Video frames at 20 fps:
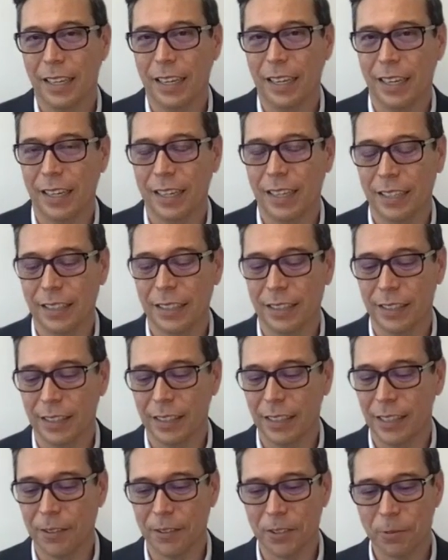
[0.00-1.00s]
and
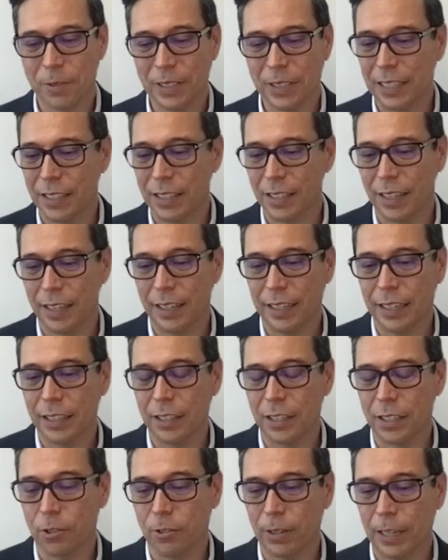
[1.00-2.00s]
you know it was really exciting
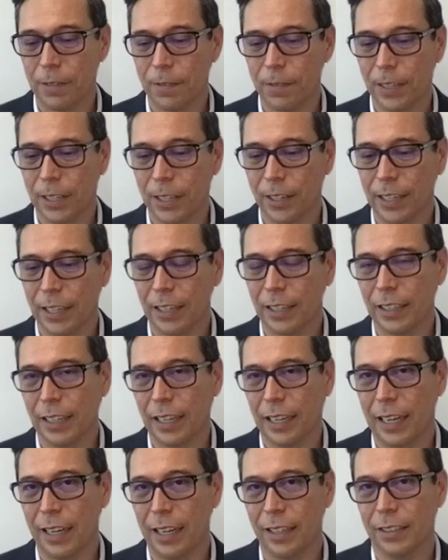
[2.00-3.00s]
to try to figure out
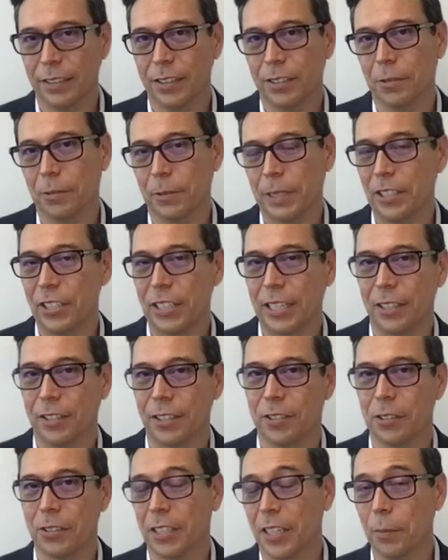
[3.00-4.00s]
how to reach out
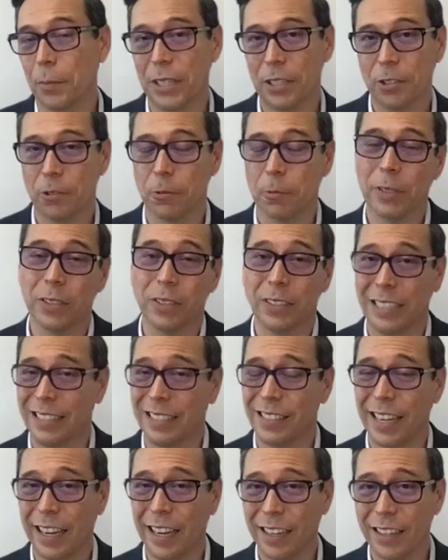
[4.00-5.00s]
to companies who are building
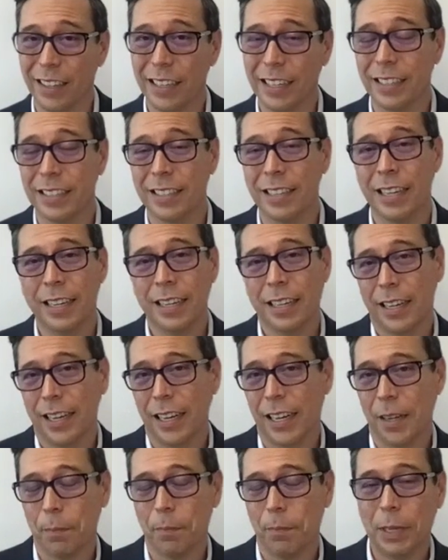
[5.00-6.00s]
satellites
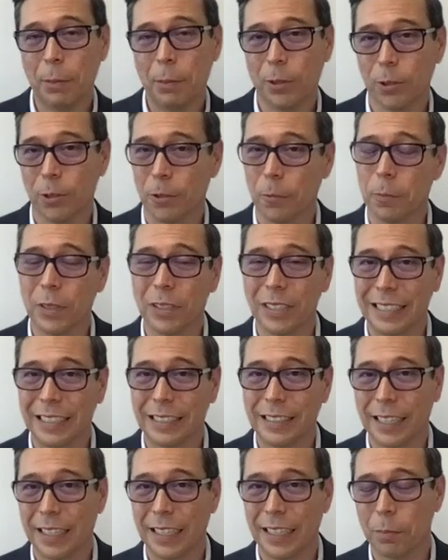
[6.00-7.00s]
uh, people who are building
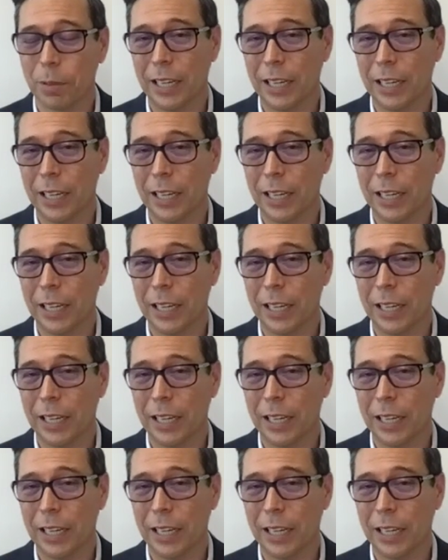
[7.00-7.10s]
data